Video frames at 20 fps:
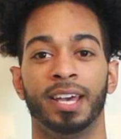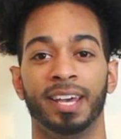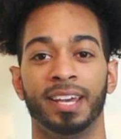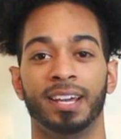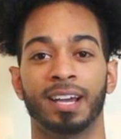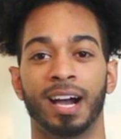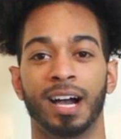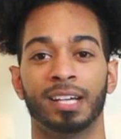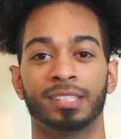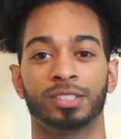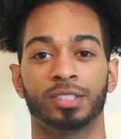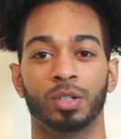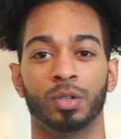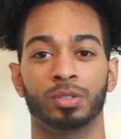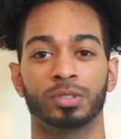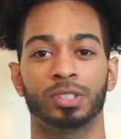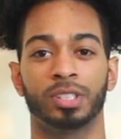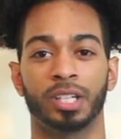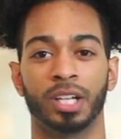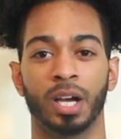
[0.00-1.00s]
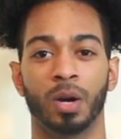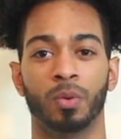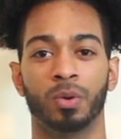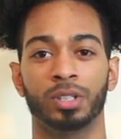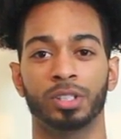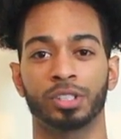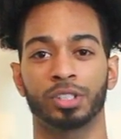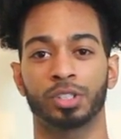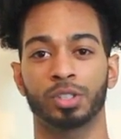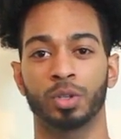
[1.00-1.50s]
Hey guys, so today I want
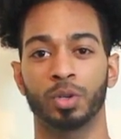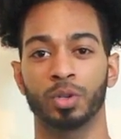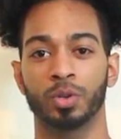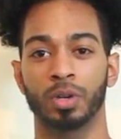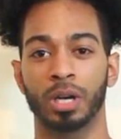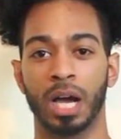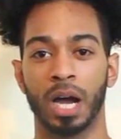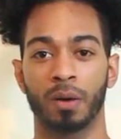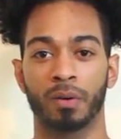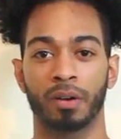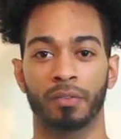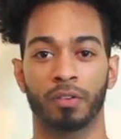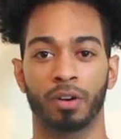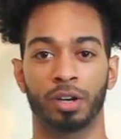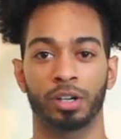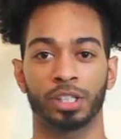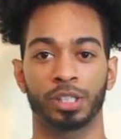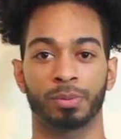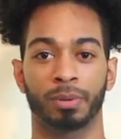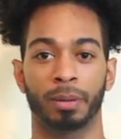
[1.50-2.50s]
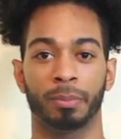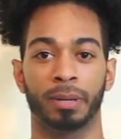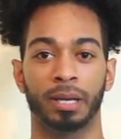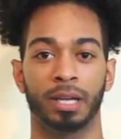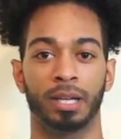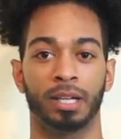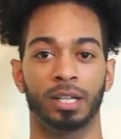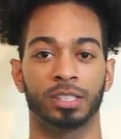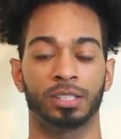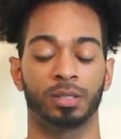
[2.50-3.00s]
to show you how I varnish my
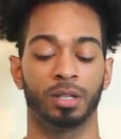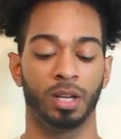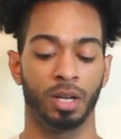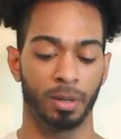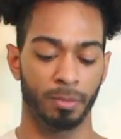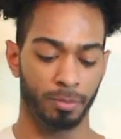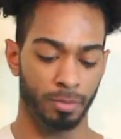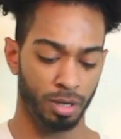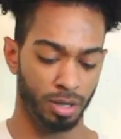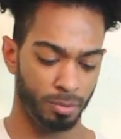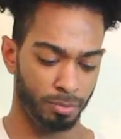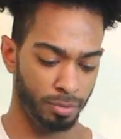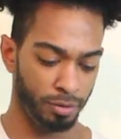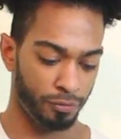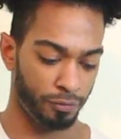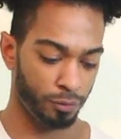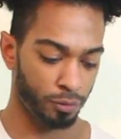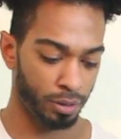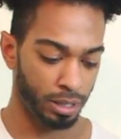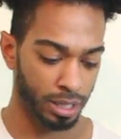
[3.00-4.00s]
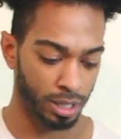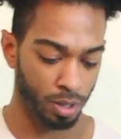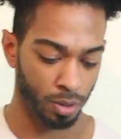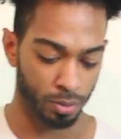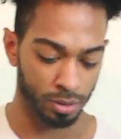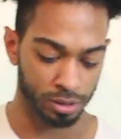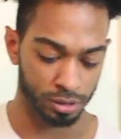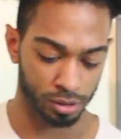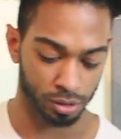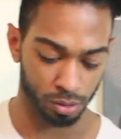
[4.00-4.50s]
paintings. But before I go
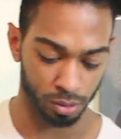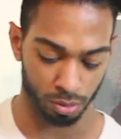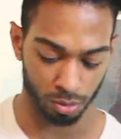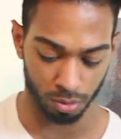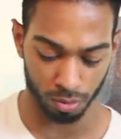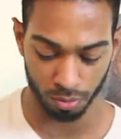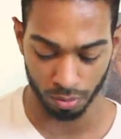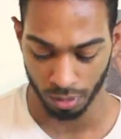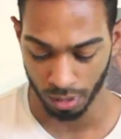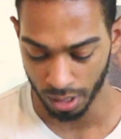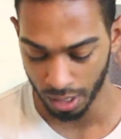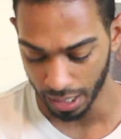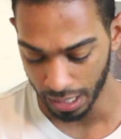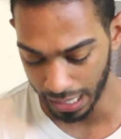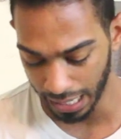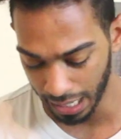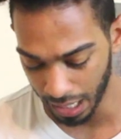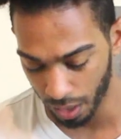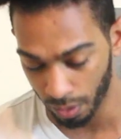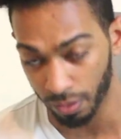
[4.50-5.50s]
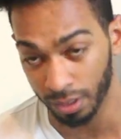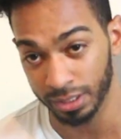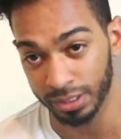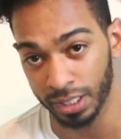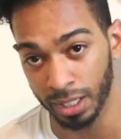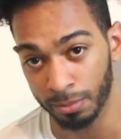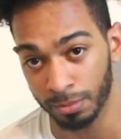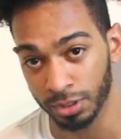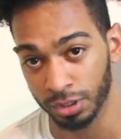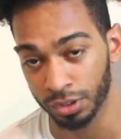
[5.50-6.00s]
into how and
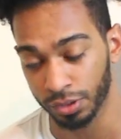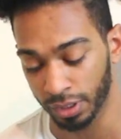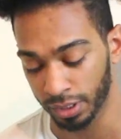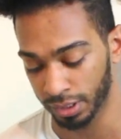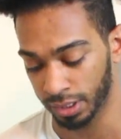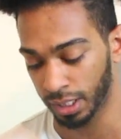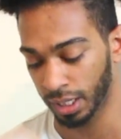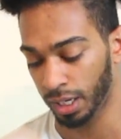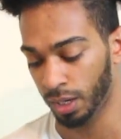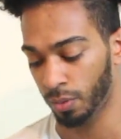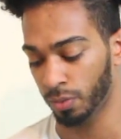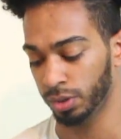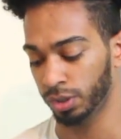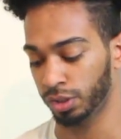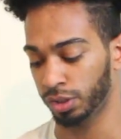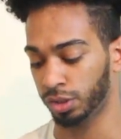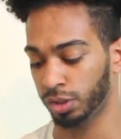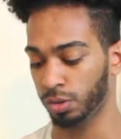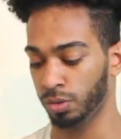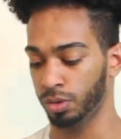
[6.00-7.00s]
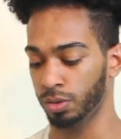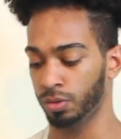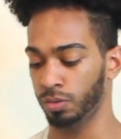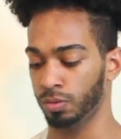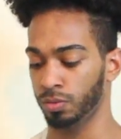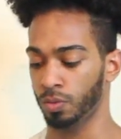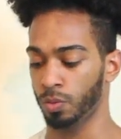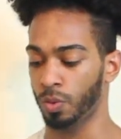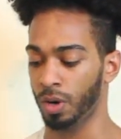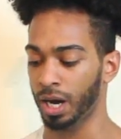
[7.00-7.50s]
demonstrate that, I want to show
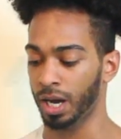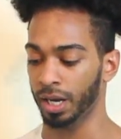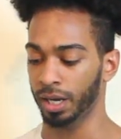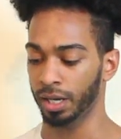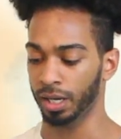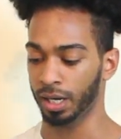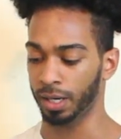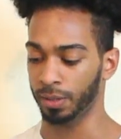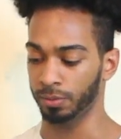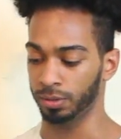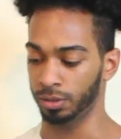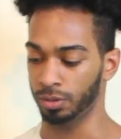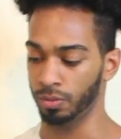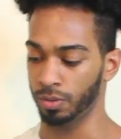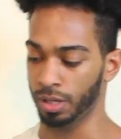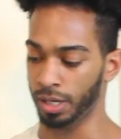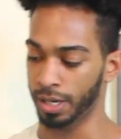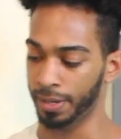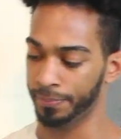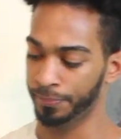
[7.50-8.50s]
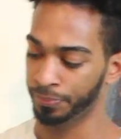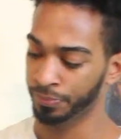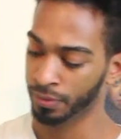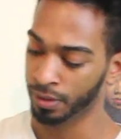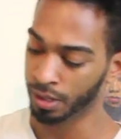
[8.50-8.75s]
you why I would do that.